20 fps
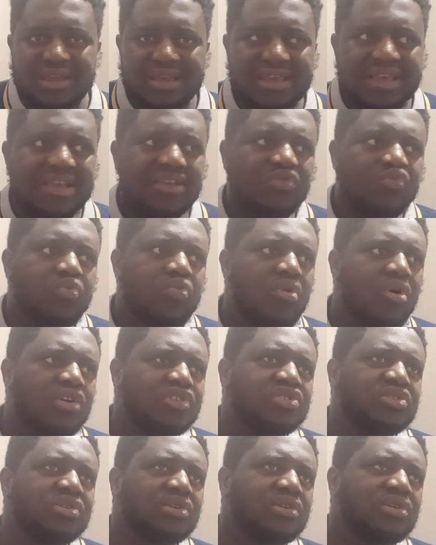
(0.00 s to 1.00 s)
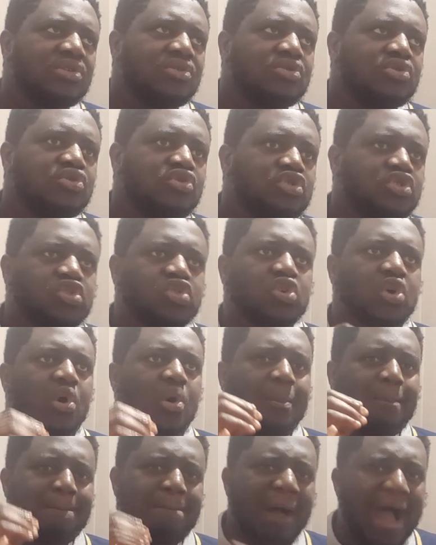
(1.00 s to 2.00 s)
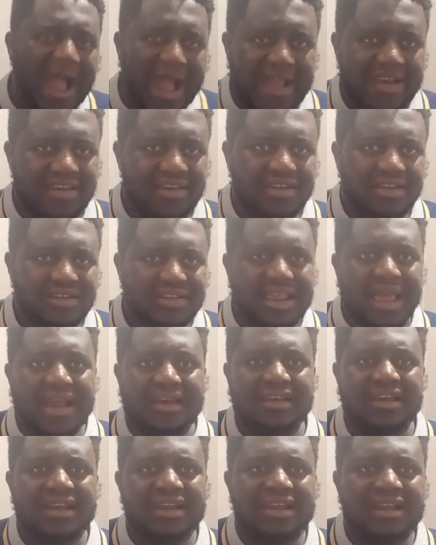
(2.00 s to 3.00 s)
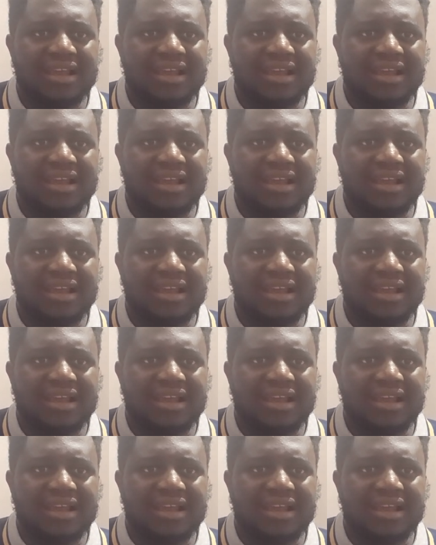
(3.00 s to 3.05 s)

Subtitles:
it was so bad that